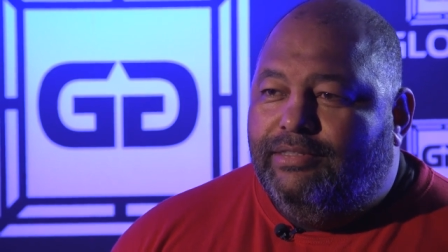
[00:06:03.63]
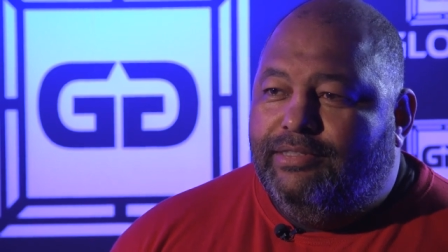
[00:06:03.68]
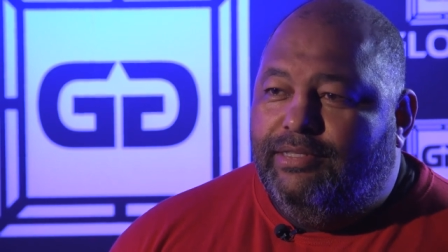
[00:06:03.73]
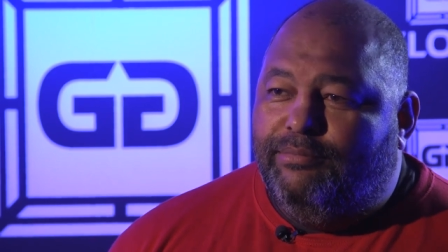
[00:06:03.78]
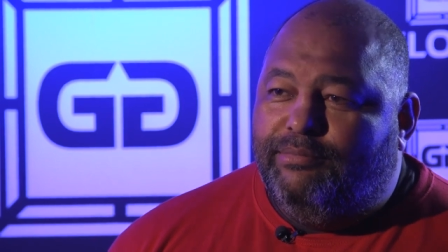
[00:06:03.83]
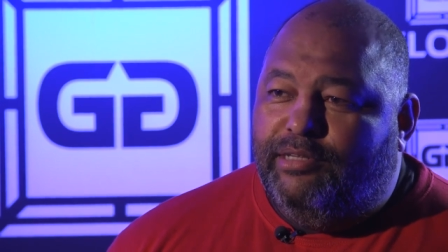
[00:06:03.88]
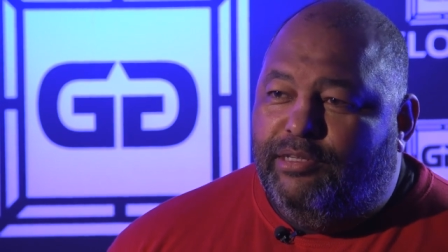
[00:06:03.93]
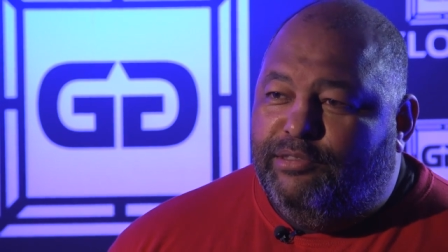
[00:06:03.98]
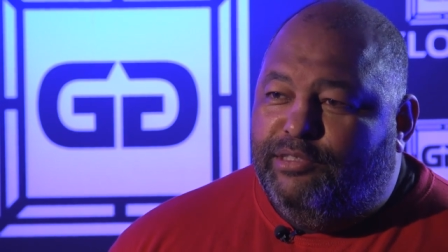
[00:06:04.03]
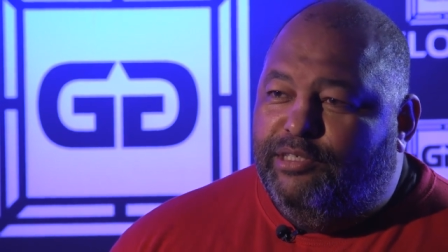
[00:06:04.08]

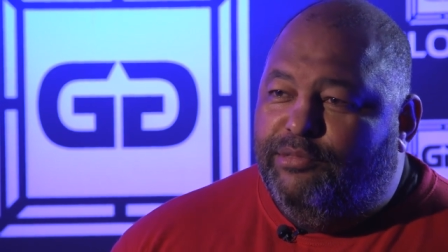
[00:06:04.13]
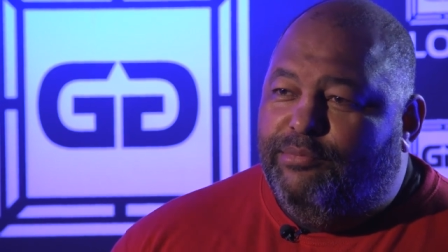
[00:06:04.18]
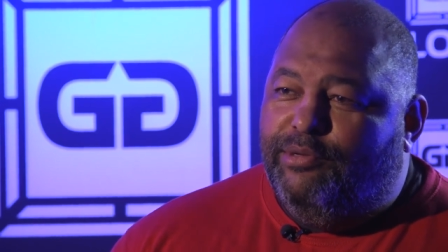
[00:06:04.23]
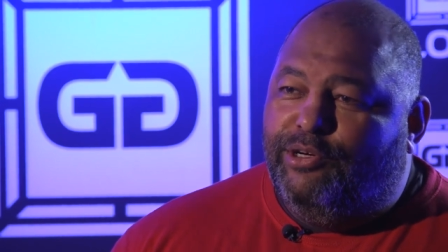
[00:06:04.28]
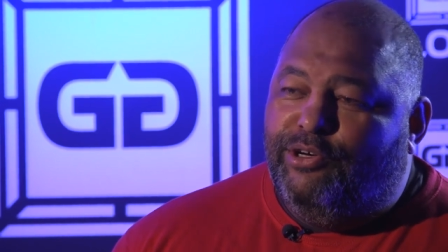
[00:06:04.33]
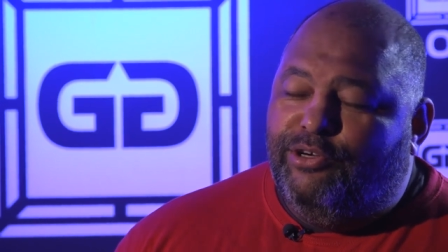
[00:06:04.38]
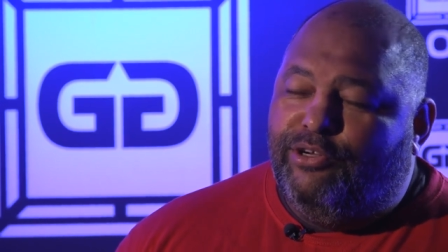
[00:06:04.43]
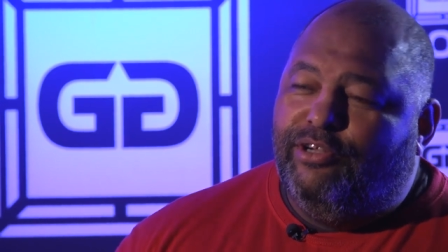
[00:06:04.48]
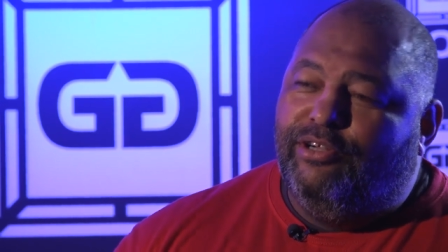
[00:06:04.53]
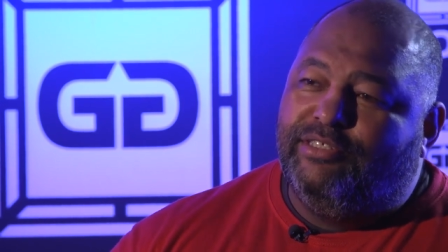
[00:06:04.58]
Sometimes he's in
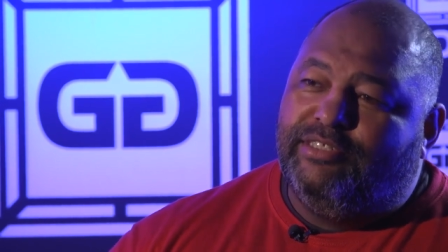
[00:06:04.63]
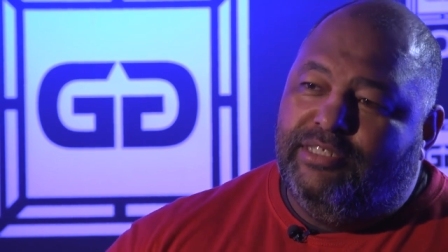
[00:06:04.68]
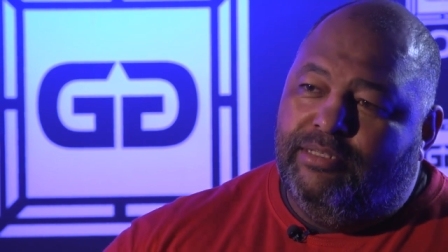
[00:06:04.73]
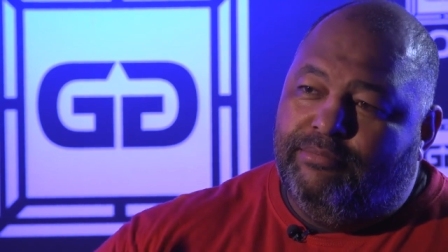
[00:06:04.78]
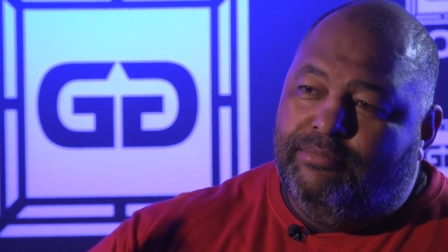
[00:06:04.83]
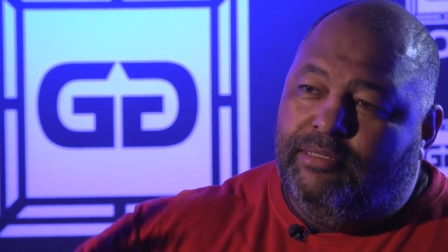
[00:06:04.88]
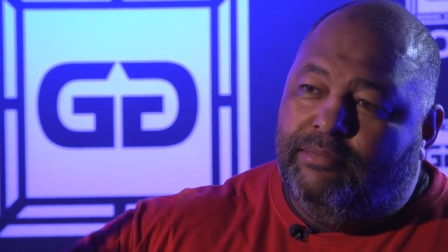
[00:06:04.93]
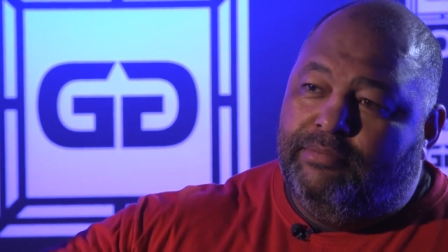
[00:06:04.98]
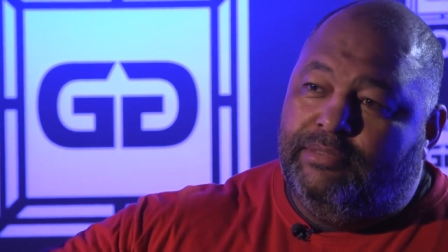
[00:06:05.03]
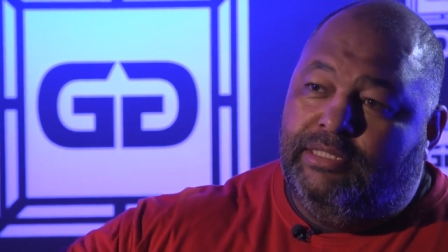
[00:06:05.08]
Morocco,
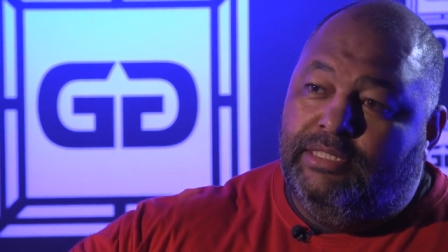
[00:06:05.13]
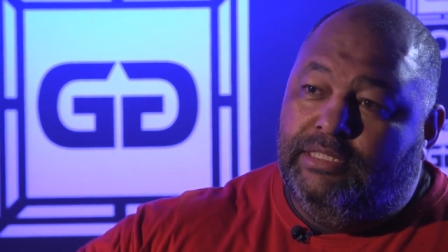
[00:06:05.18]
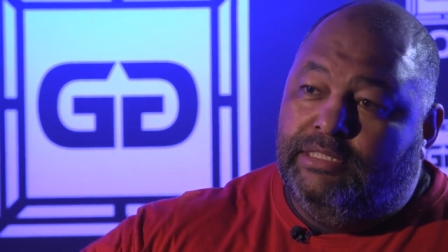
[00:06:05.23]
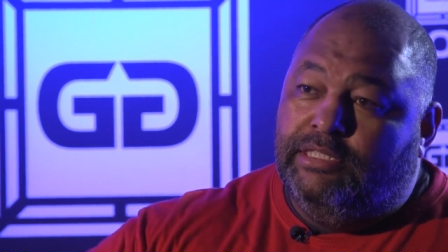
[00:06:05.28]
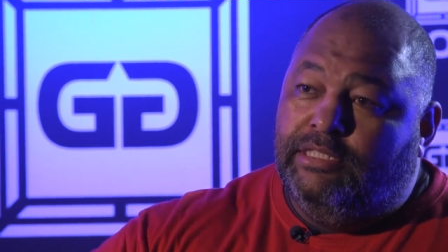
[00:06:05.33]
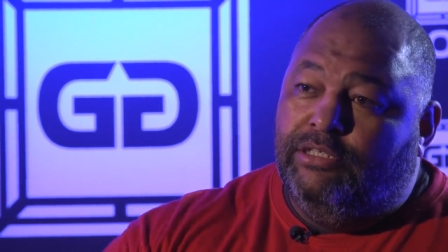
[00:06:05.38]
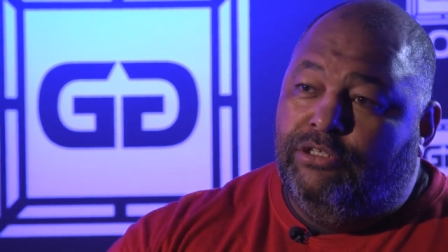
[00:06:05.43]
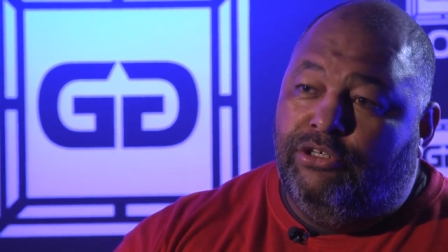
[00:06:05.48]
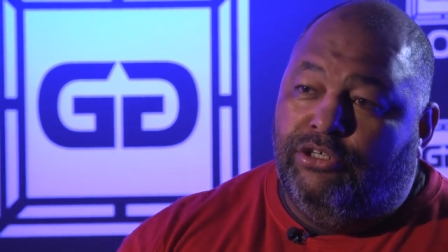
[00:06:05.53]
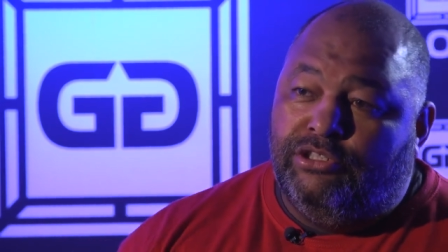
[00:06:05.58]
sometimes he's in